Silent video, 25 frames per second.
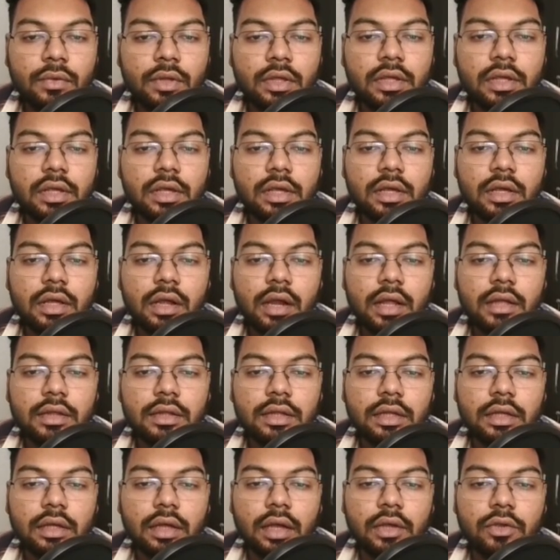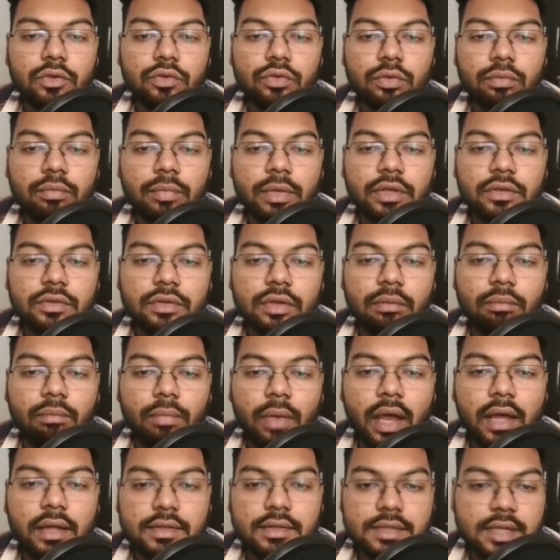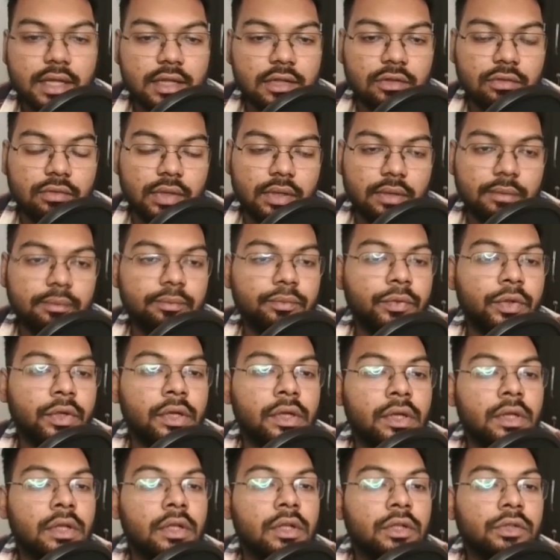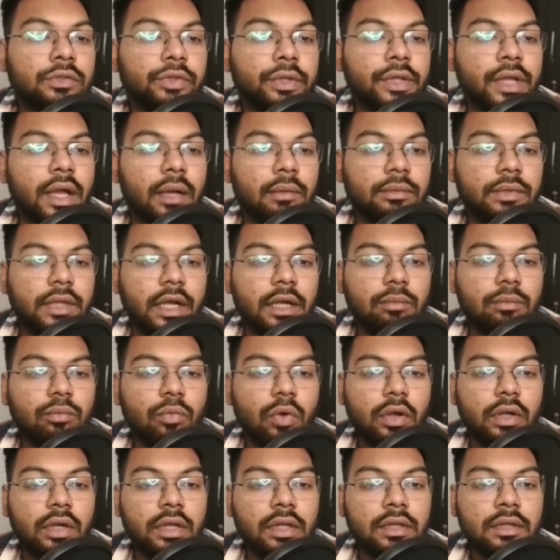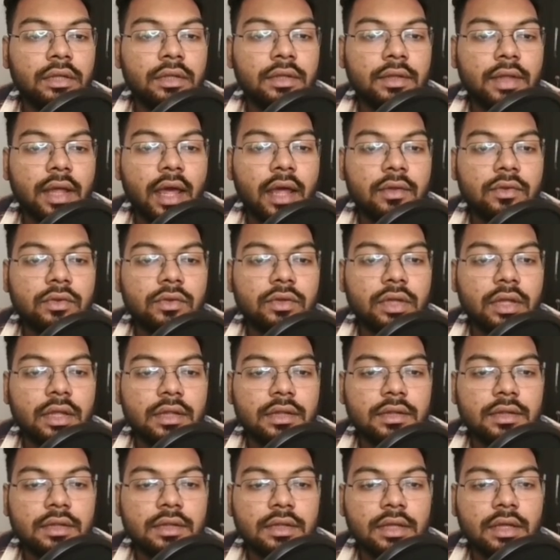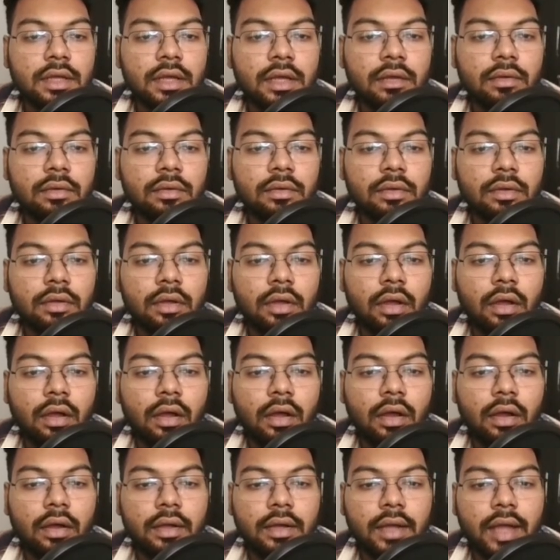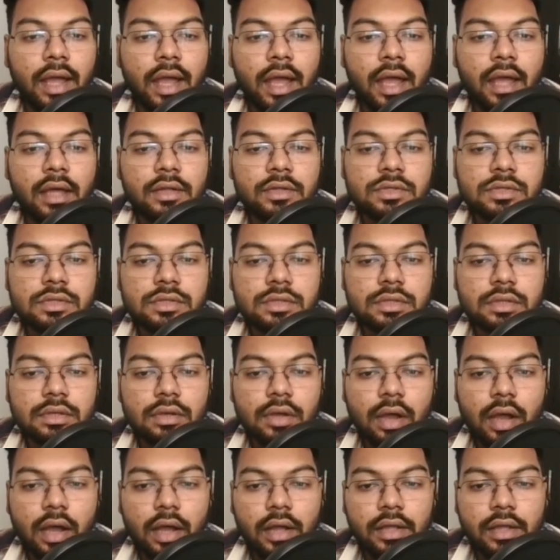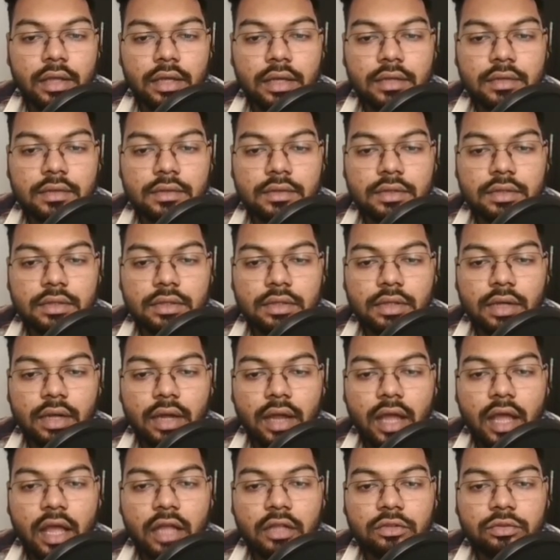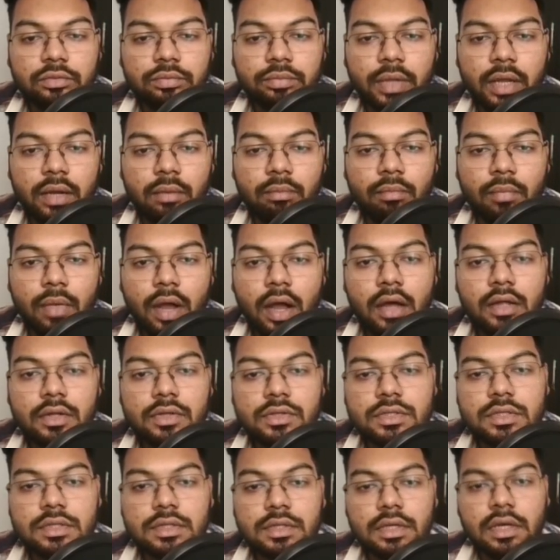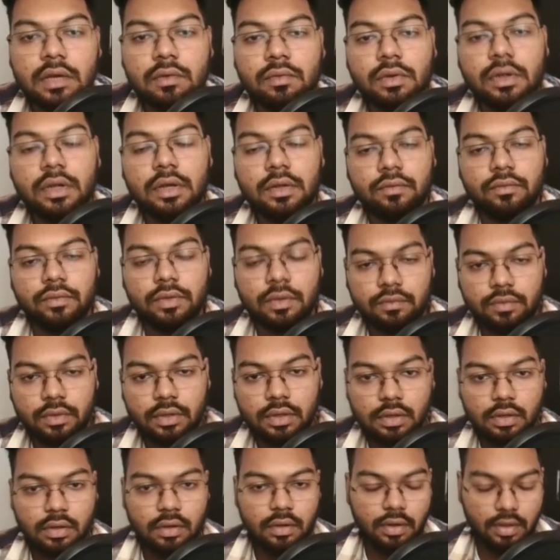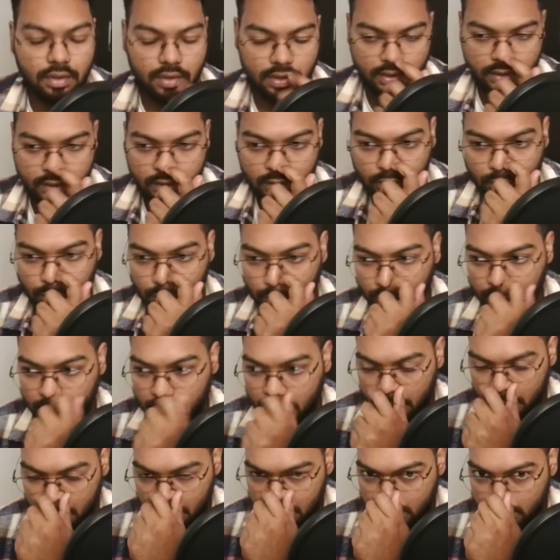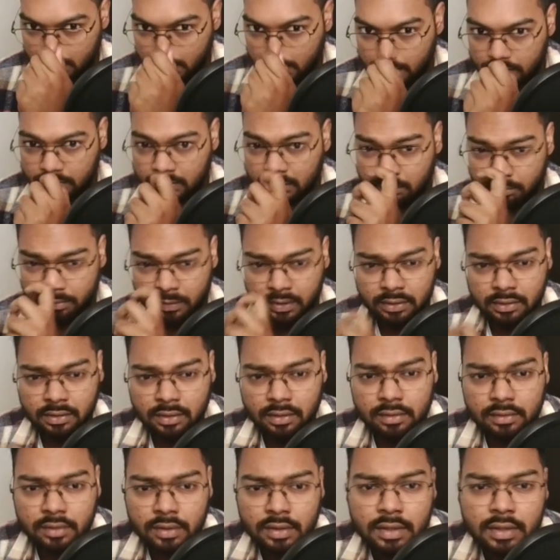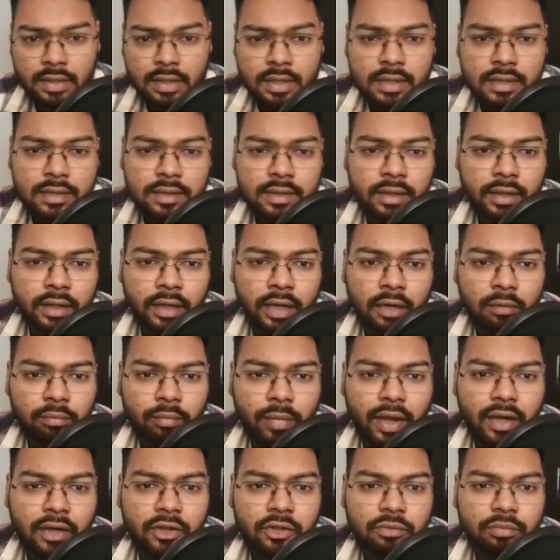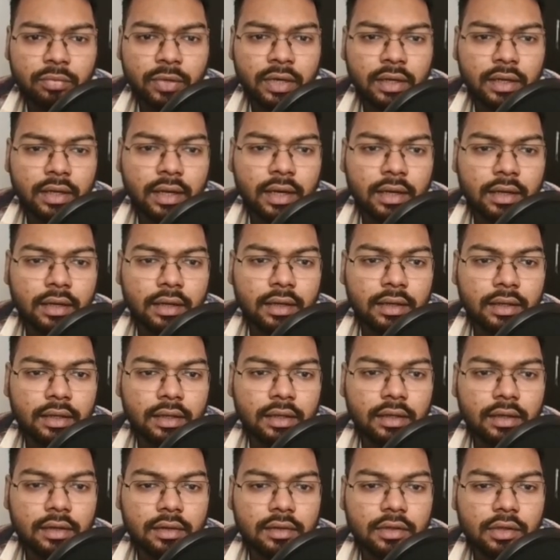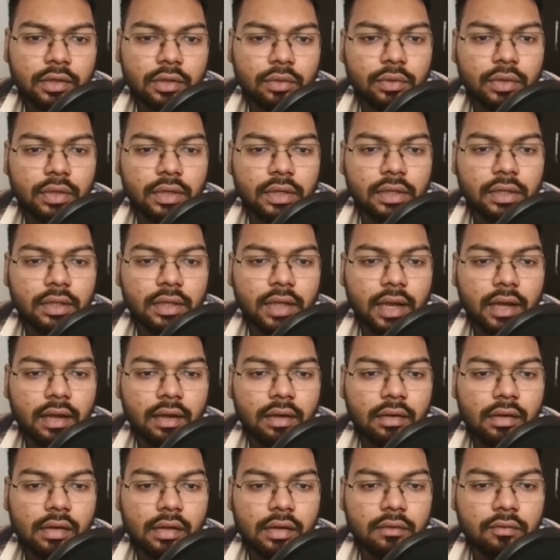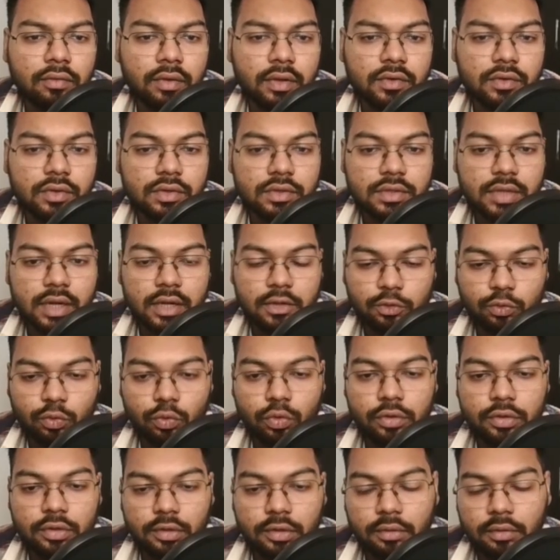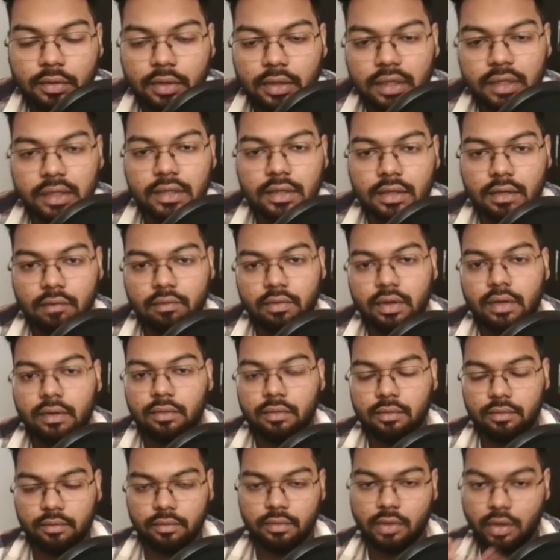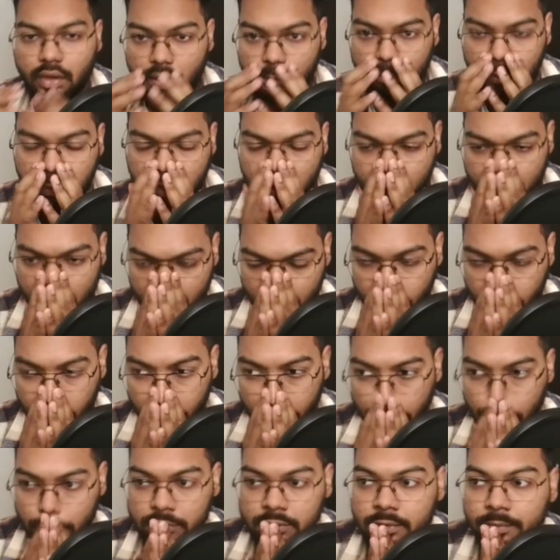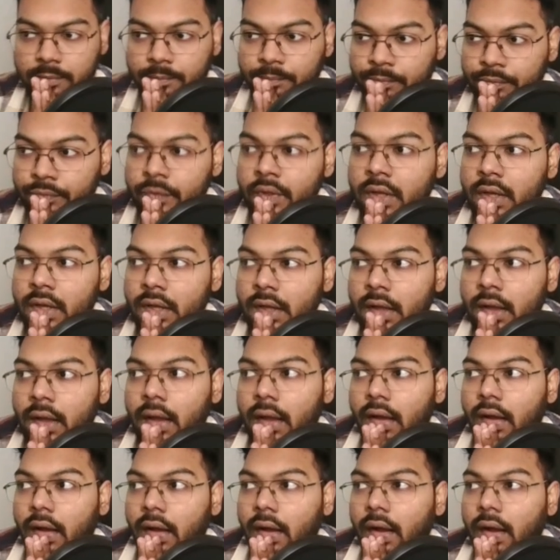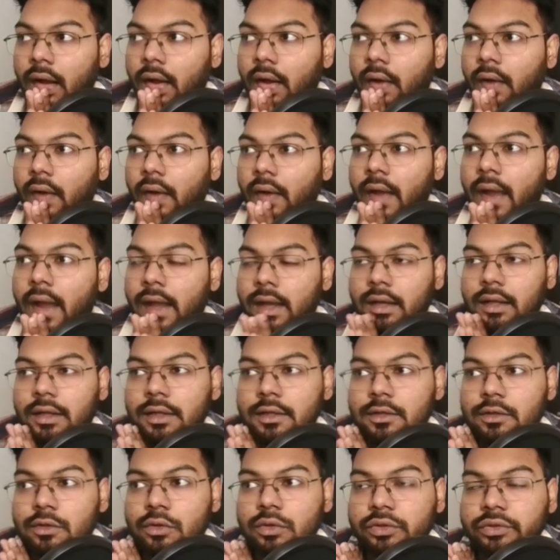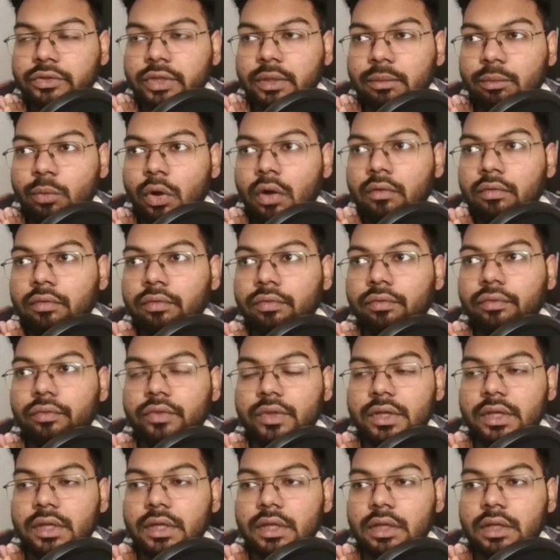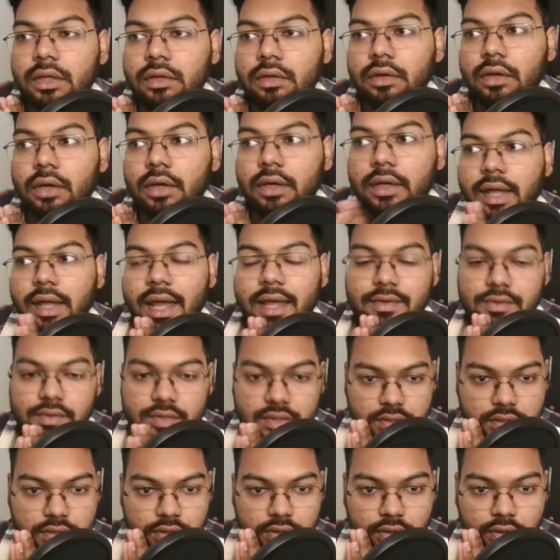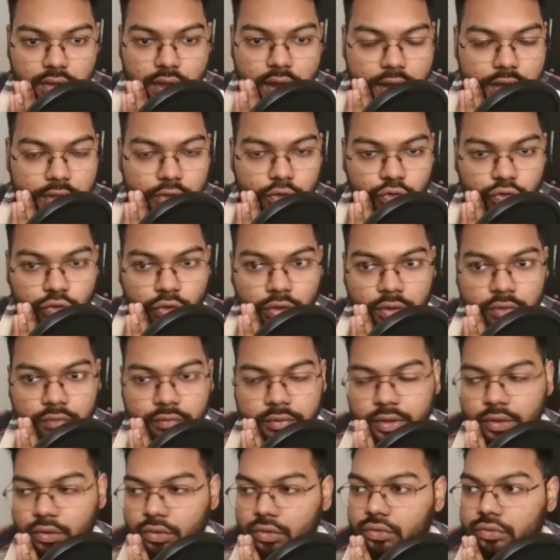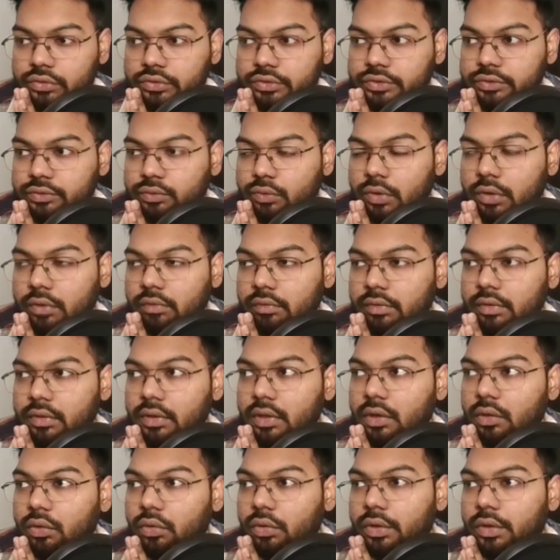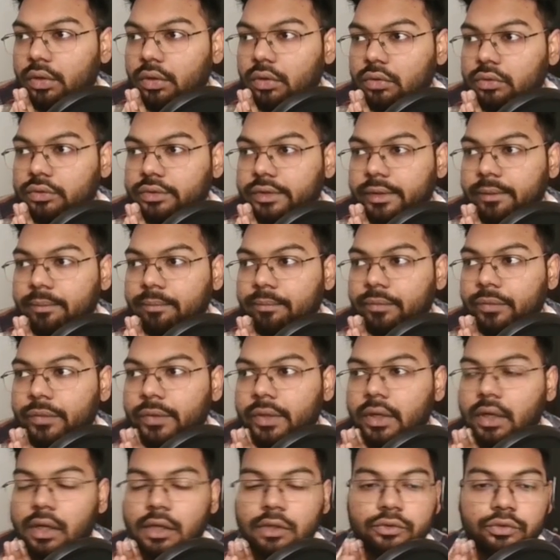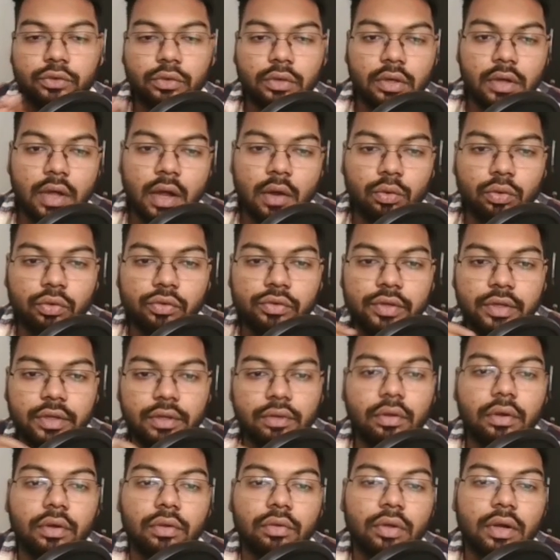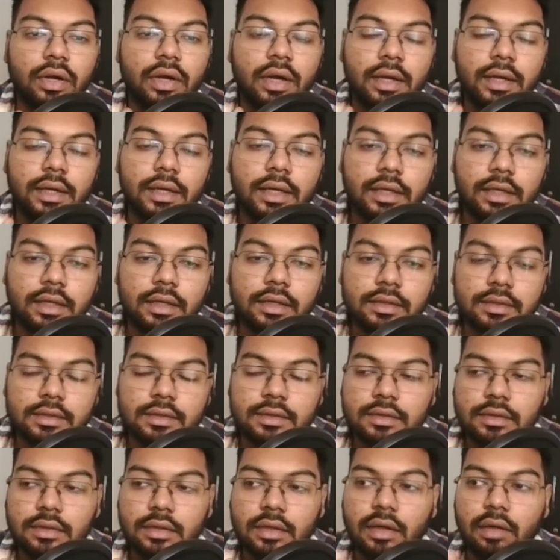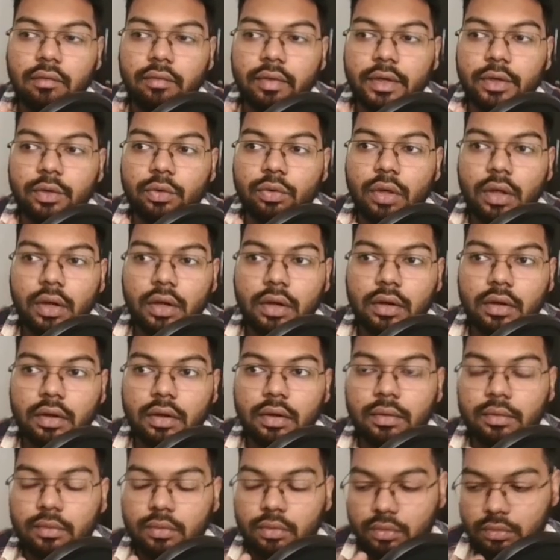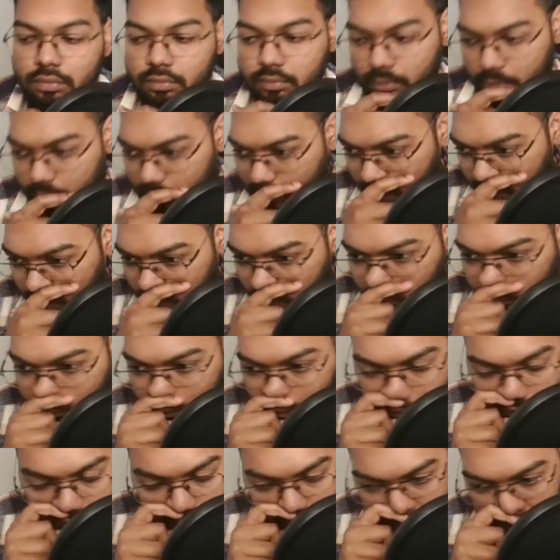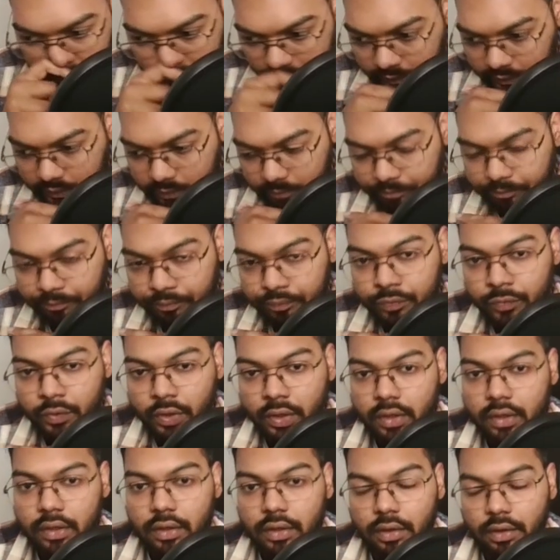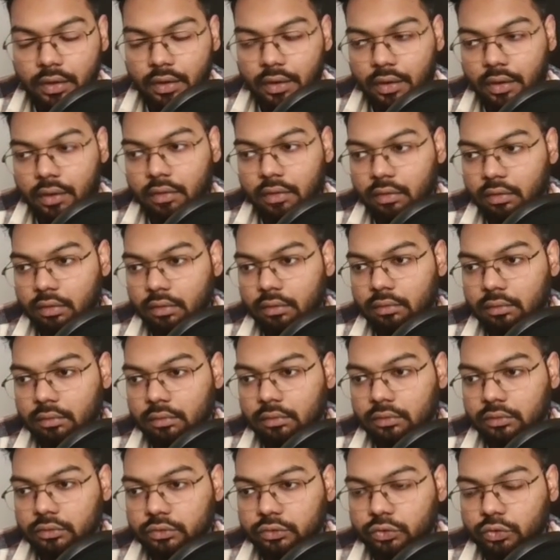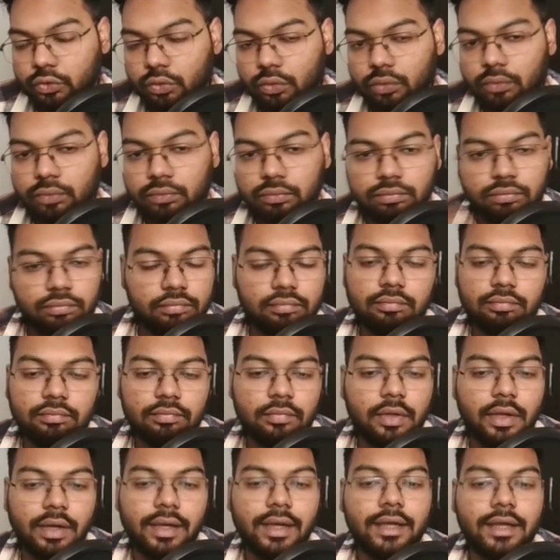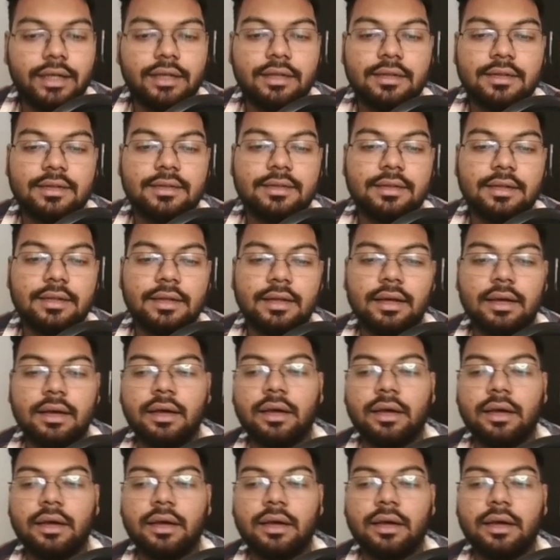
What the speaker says: Here I think I should mention MAST as well. So yeah, threat modeling, SAST, SCA, DAST, IAST, RASP, and MAST is covered. We will again look into the other methods, secret management and container security and infrastructure as code security, in our upcoming videos. And also some of the dash hands-on videos is what we are going to see. Also how to secure your containers when you are kind of building them. So let's